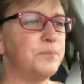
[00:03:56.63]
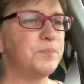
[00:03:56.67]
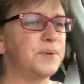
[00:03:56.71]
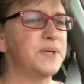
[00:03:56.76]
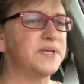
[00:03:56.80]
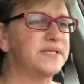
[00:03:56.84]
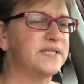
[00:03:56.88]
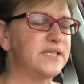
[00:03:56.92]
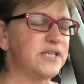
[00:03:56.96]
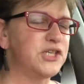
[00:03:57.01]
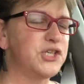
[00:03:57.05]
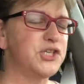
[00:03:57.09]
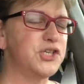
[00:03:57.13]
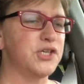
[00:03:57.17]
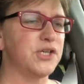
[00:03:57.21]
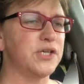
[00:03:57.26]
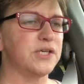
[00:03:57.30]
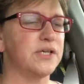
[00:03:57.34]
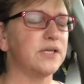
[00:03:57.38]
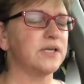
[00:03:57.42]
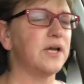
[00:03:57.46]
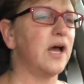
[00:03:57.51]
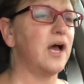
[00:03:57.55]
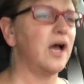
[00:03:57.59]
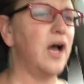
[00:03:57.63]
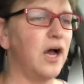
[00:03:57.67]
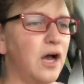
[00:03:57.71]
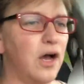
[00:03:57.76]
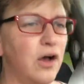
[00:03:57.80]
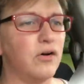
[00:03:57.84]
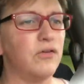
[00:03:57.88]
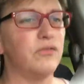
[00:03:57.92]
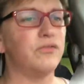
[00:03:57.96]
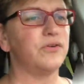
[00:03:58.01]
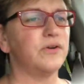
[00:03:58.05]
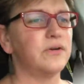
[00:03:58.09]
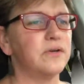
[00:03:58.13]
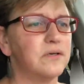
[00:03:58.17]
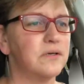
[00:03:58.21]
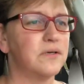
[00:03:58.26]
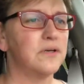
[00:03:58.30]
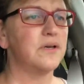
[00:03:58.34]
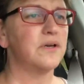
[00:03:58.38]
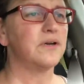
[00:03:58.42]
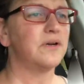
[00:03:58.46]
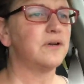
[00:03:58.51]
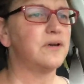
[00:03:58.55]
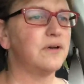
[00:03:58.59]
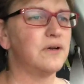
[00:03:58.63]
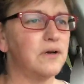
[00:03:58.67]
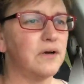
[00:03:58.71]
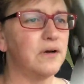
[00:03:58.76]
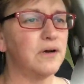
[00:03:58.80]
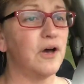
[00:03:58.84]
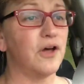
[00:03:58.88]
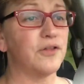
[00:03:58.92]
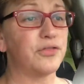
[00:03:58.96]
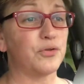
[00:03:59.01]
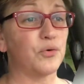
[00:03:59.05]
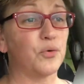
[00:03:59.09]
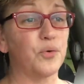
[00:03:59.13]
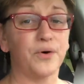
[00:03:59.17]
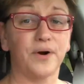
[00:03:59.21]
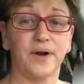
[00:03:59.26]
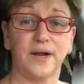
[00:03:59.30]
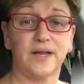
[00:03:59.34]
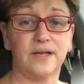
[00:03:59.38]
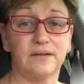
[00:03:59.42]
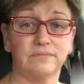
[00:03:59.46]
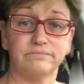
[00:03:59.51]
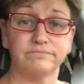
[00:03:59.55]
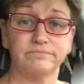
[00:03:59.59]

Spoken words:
position of authority.